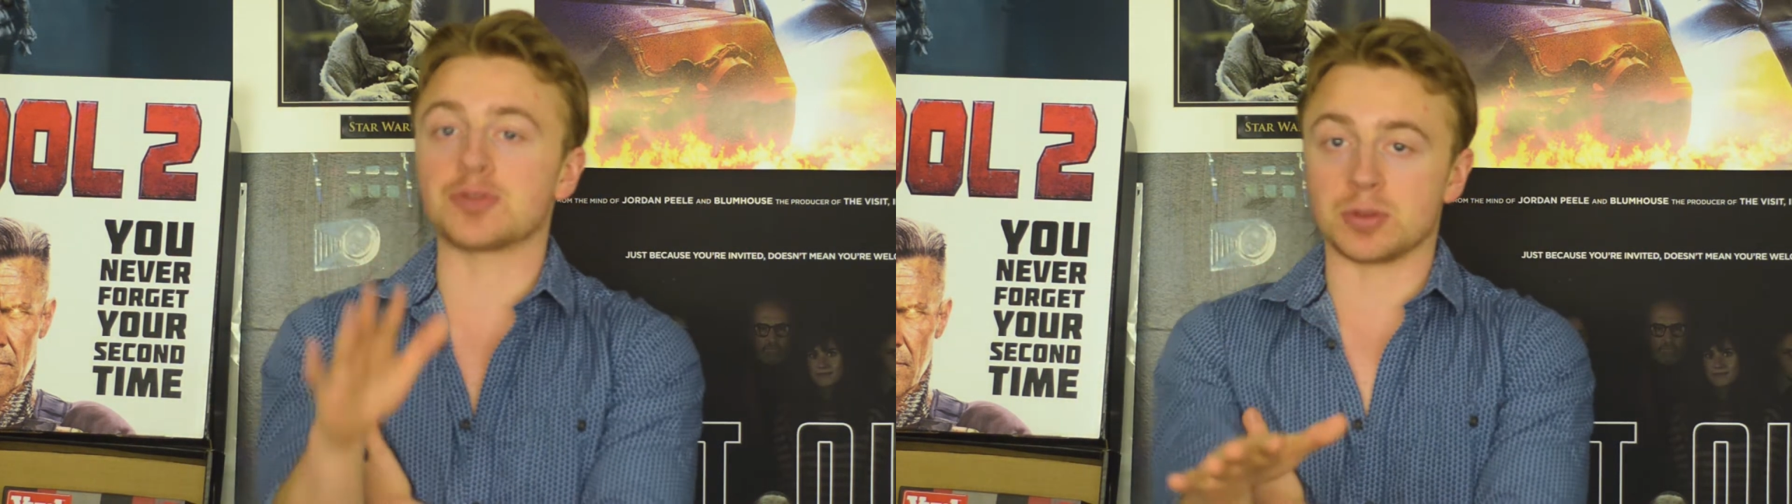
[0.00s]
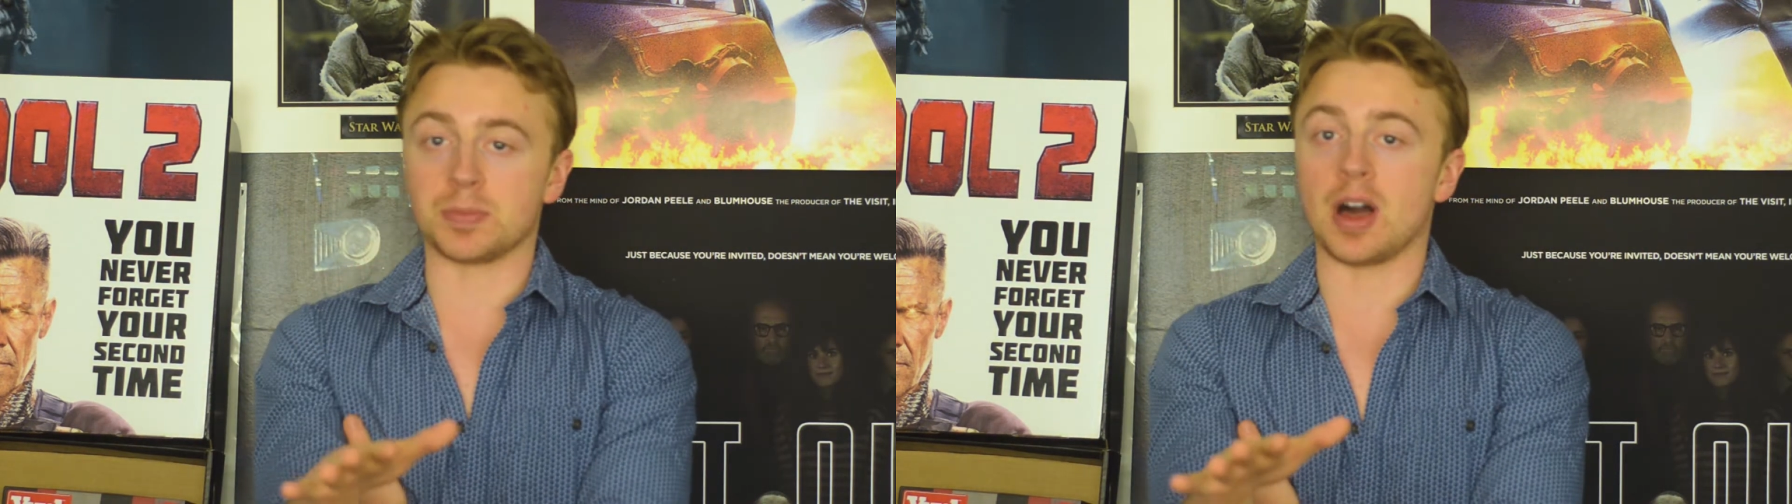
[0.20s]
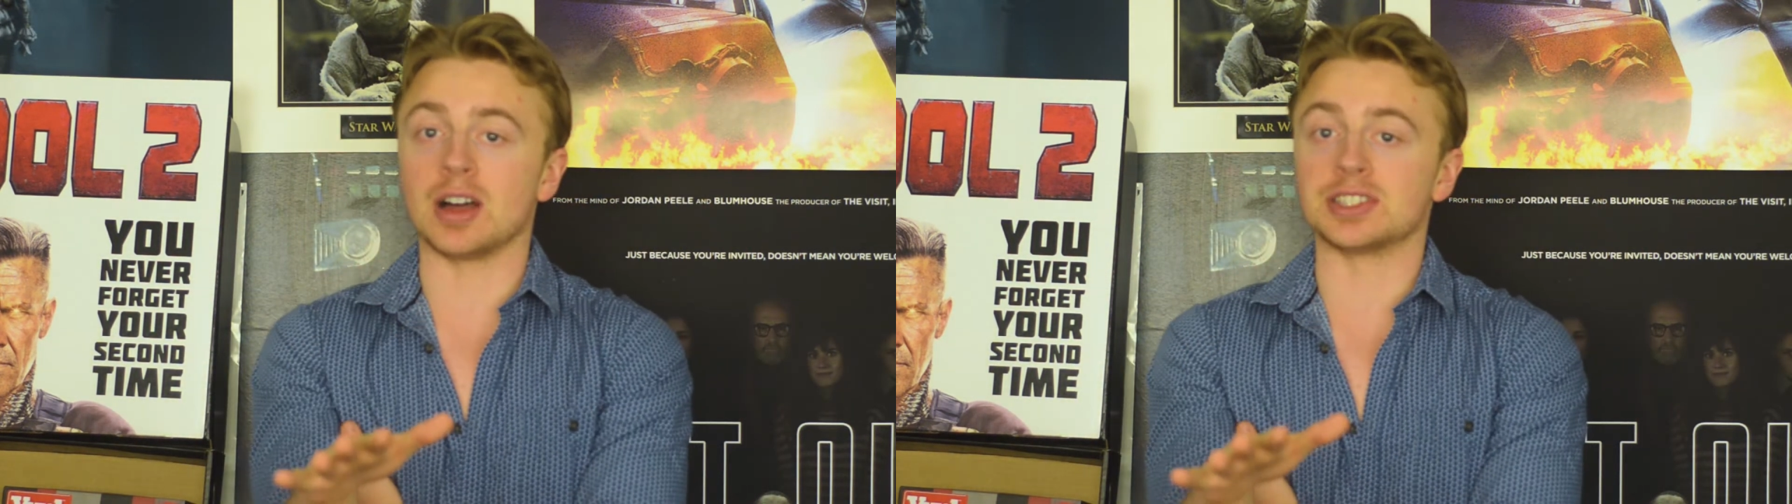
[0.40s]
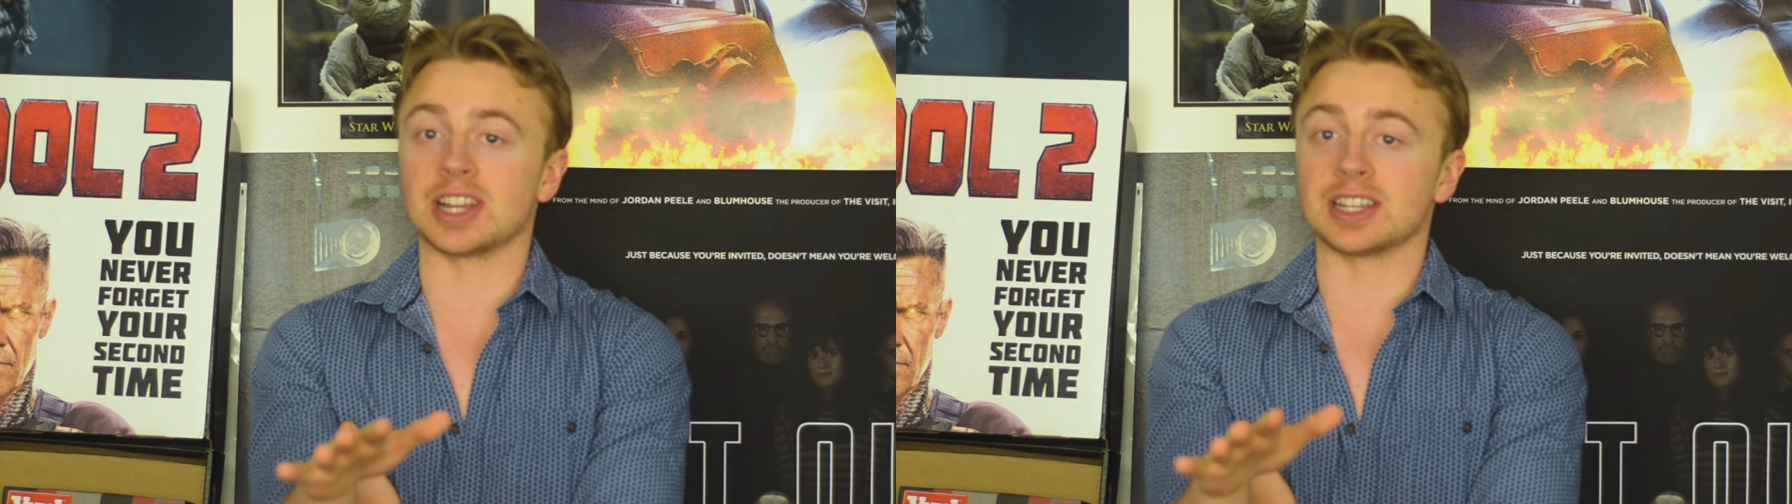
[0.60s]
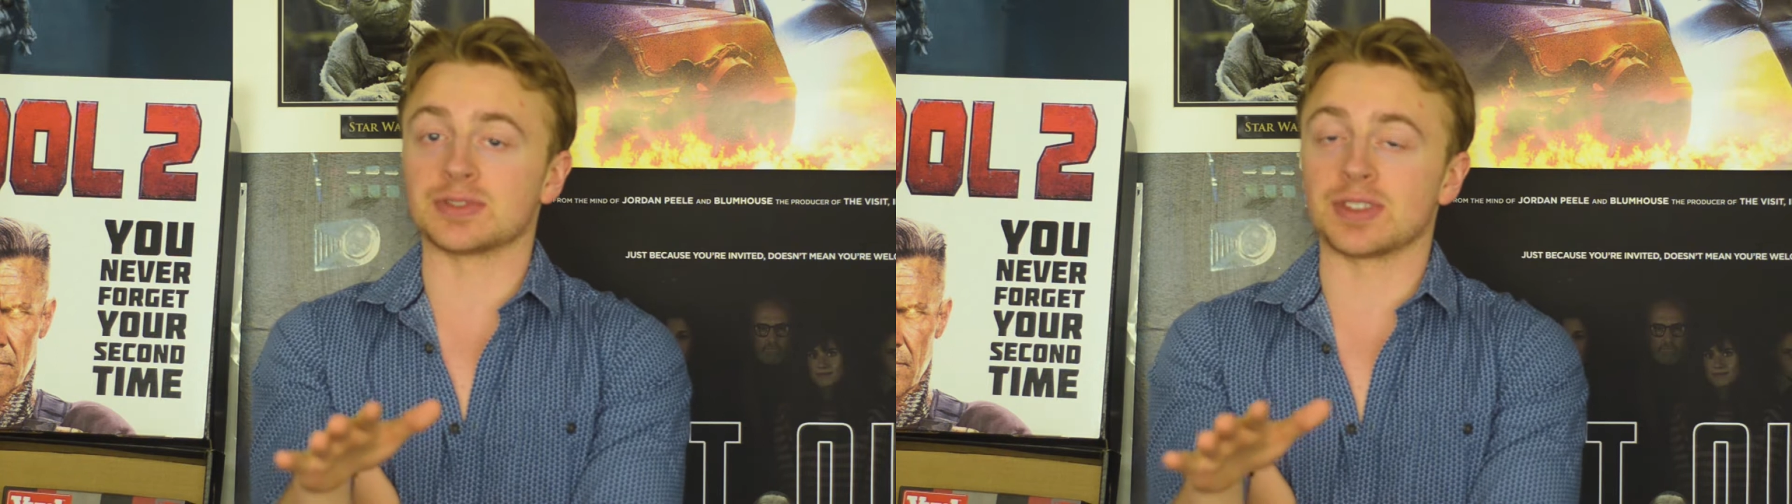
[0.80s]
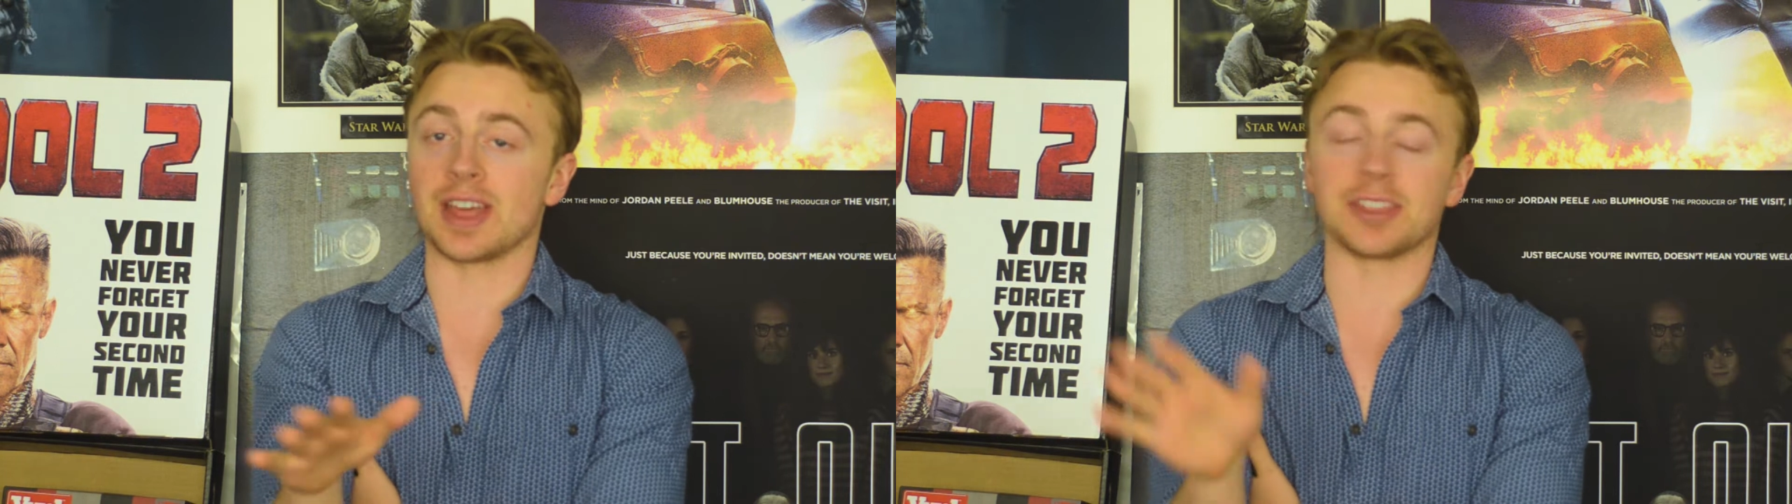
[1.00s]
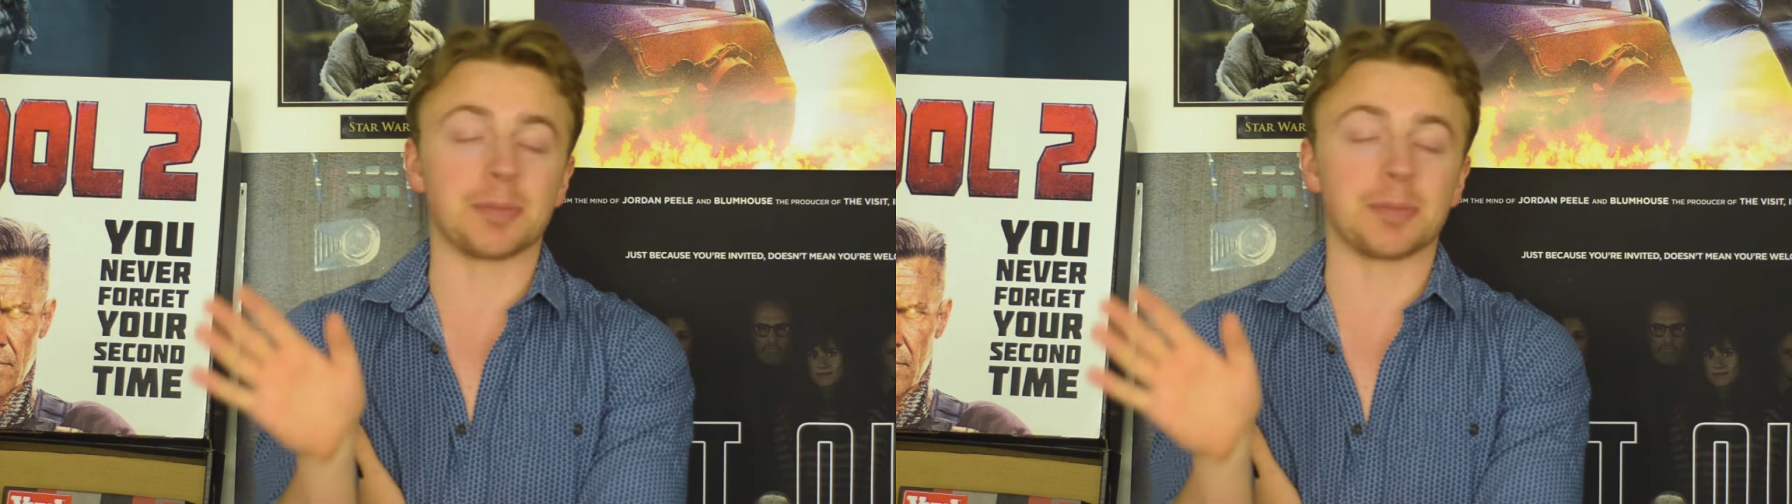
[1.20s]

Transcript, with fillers: to apologize for that.